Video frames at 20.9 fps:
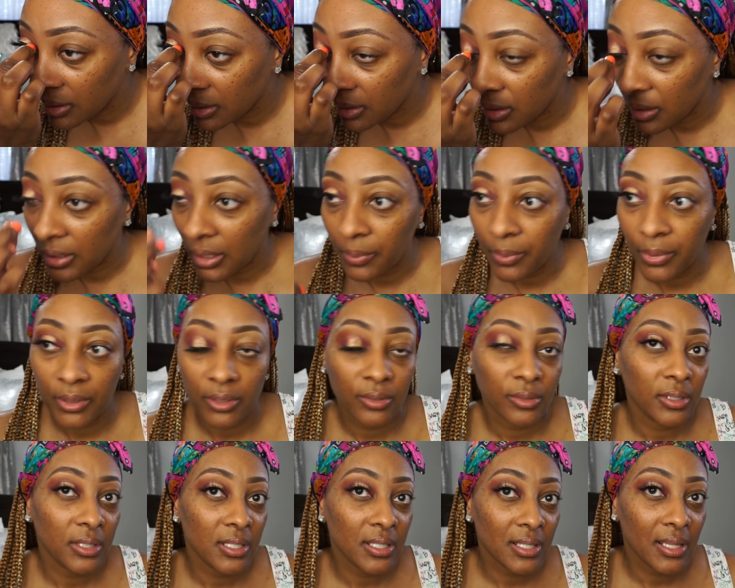and I put
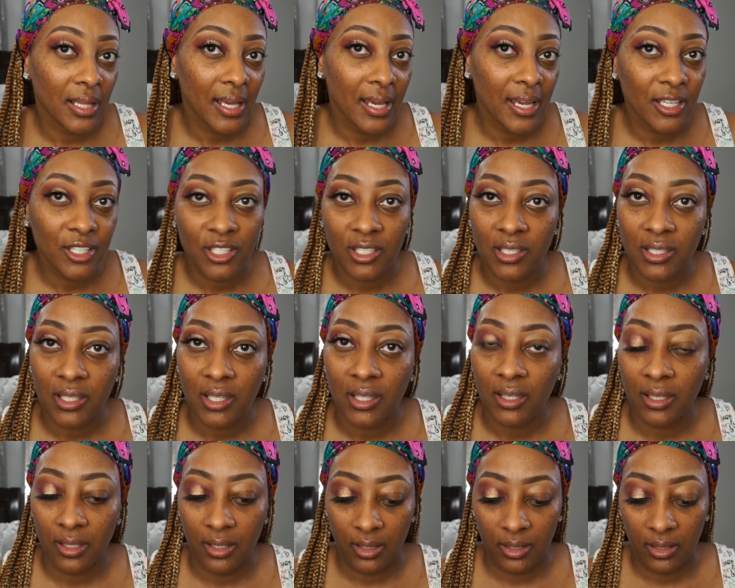on these lashes,
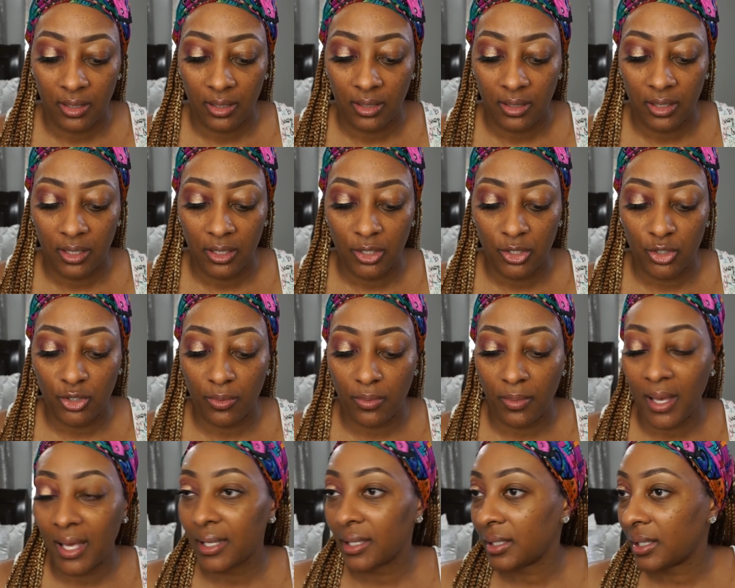these
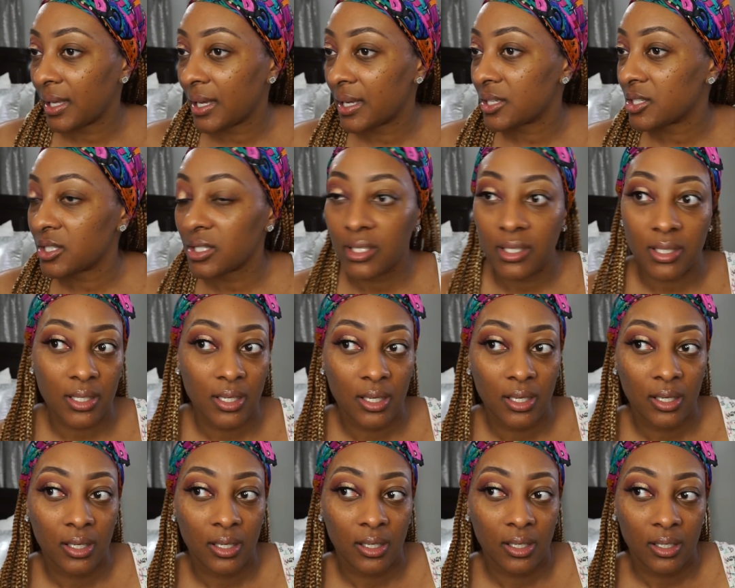dramatic lashes.
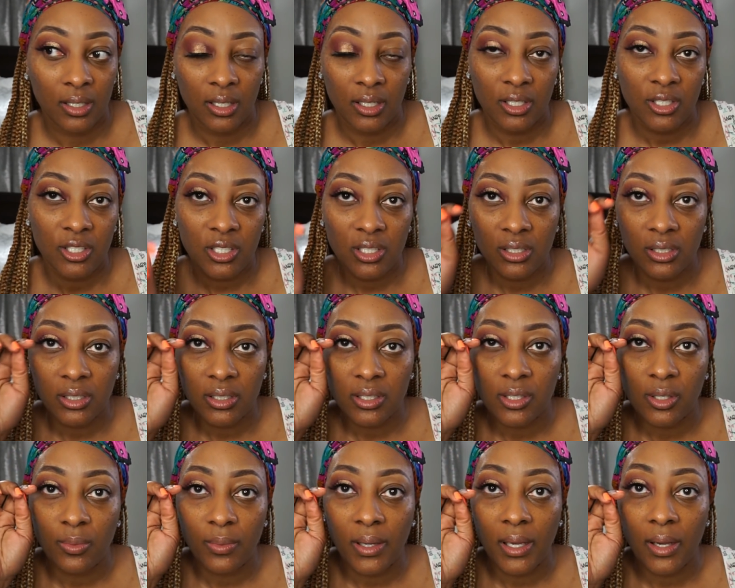It shouldn't look
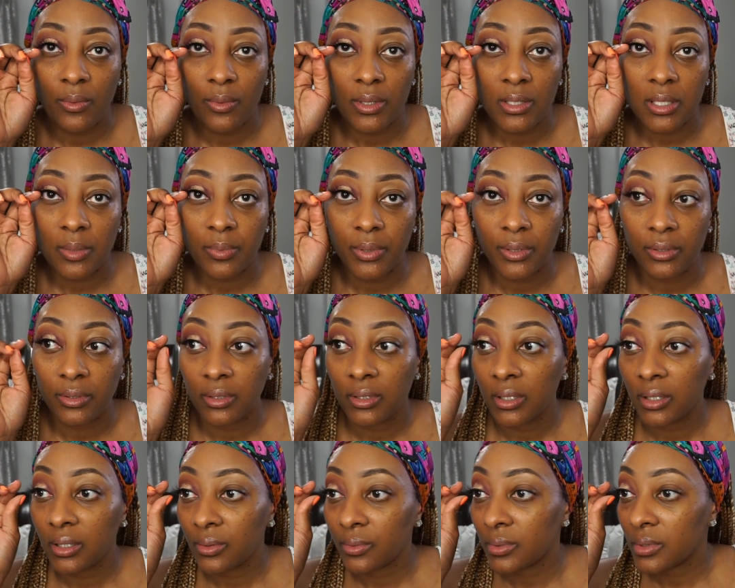so bad once I put on the
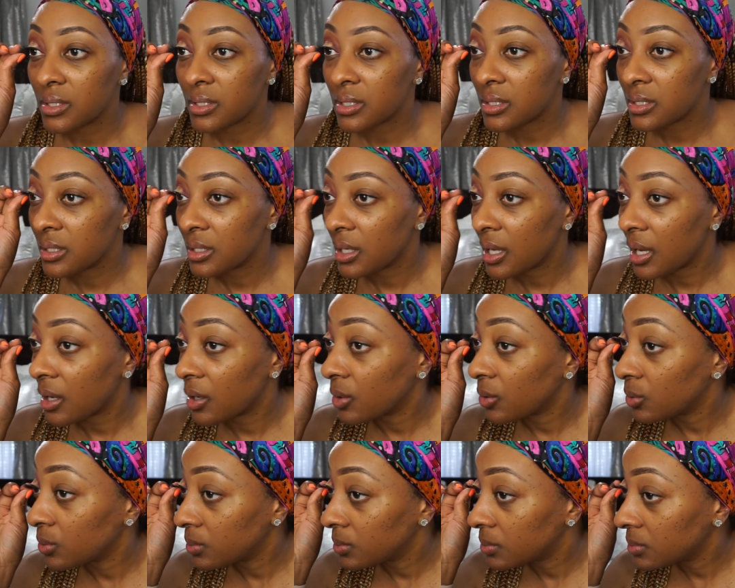other ones, I
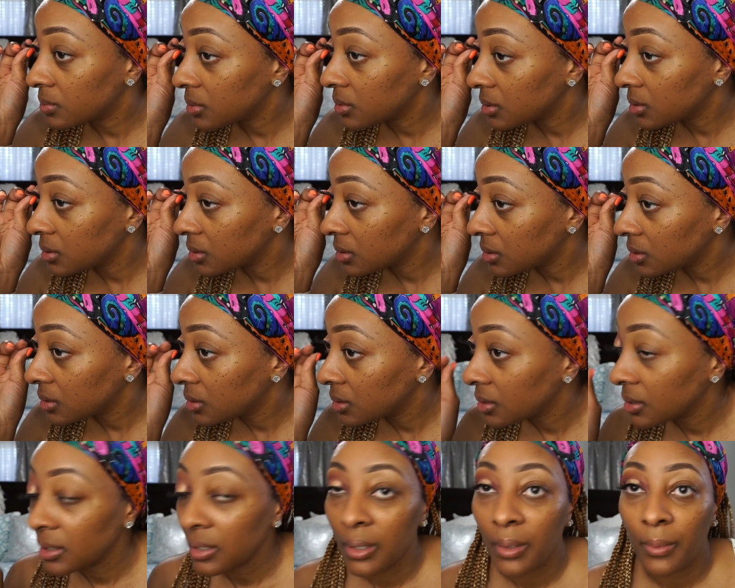hope.
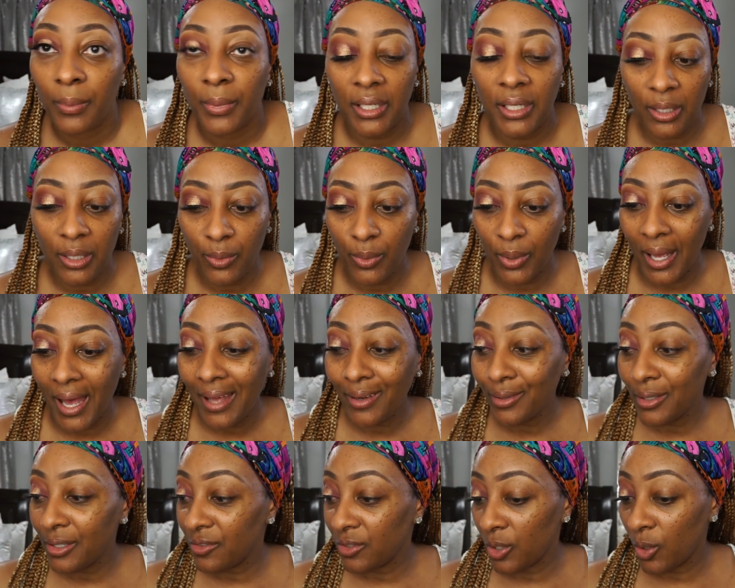But anyway, I
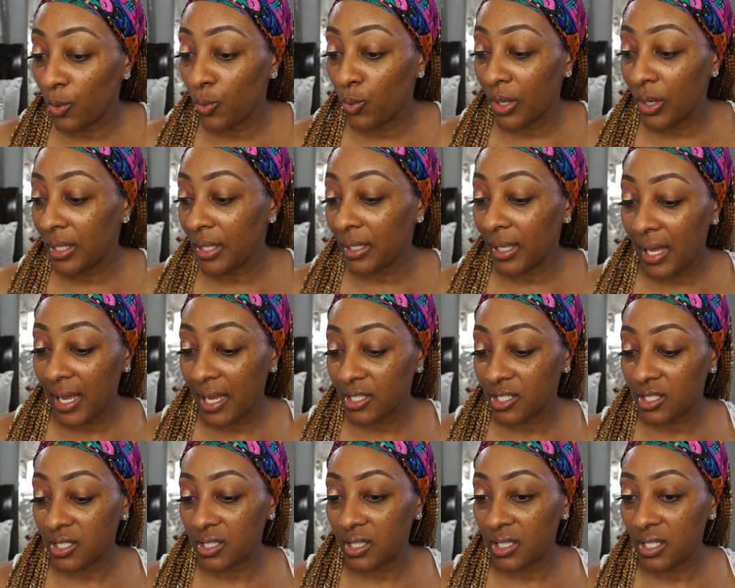don't even know what
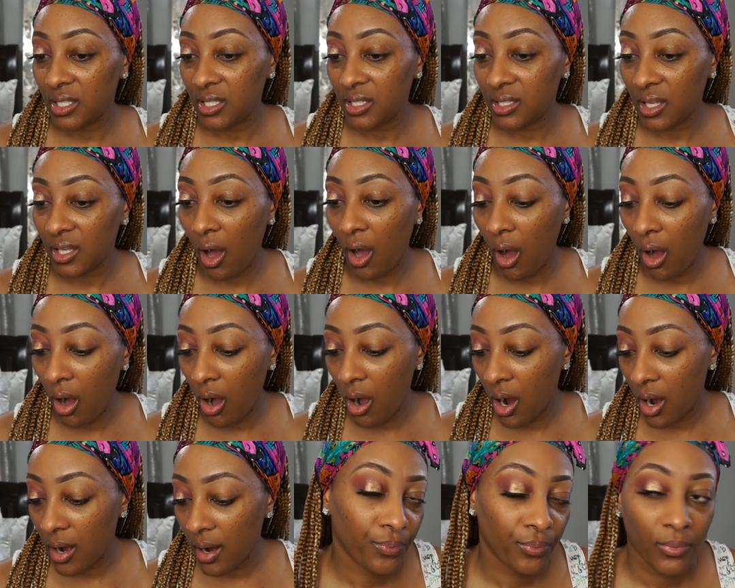lashes these
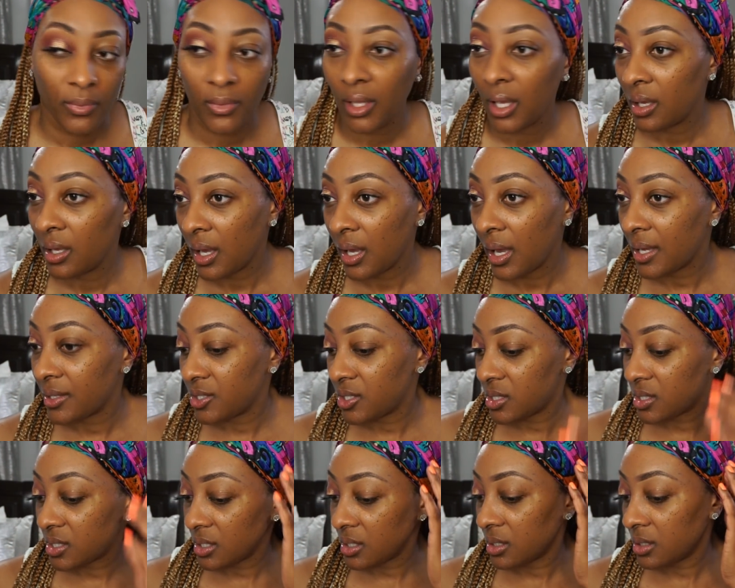are. I just